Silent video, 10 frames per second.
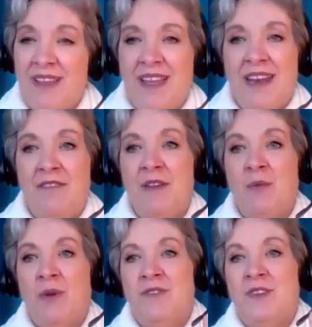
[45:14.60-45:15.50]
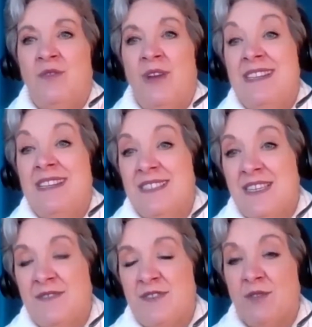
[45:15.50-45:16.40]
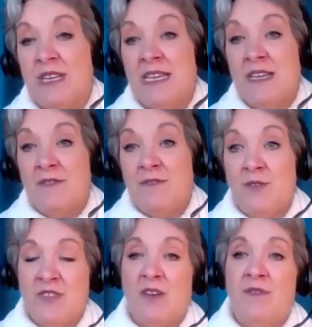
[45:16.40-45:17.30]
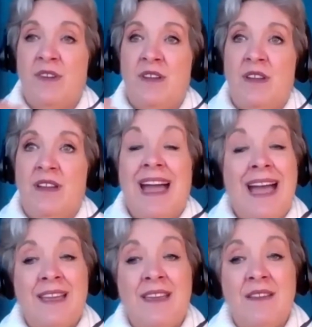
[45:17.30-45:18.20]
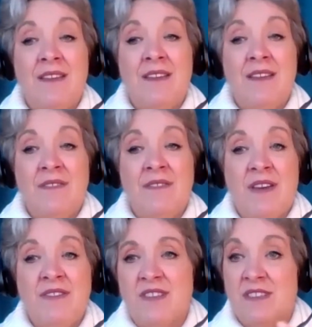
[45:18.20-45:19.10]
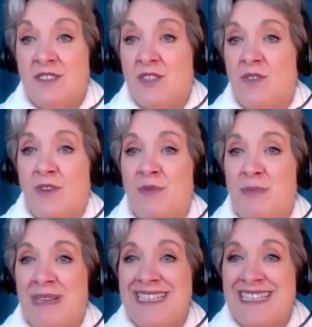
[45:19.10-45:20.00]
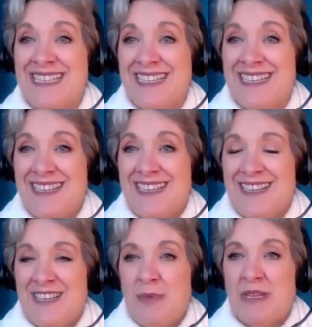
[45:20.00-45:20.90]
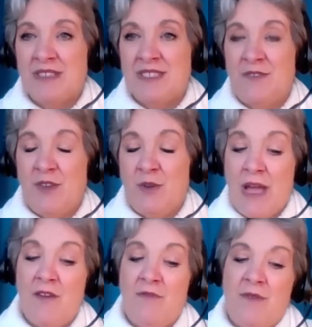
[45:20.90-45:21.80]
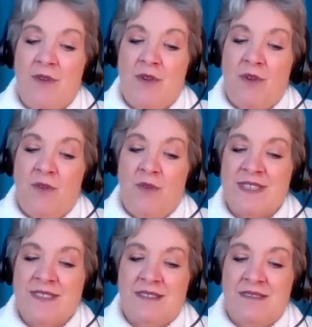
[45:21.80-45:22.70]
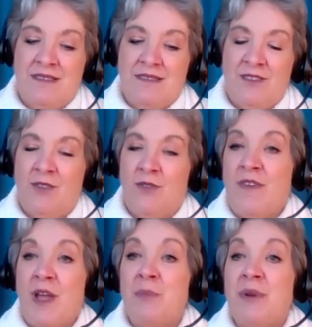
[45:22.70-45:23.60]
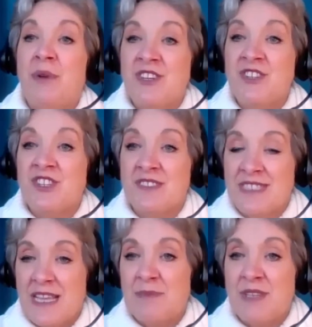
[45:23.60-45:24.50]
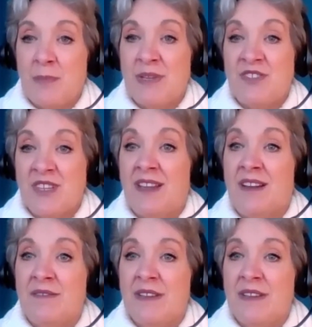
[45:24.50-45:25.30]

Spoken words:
I think one of the greatest gifts you could give yourself and give others in trust is your vulnerability. Because if you have risen your vibration, stepped up into love,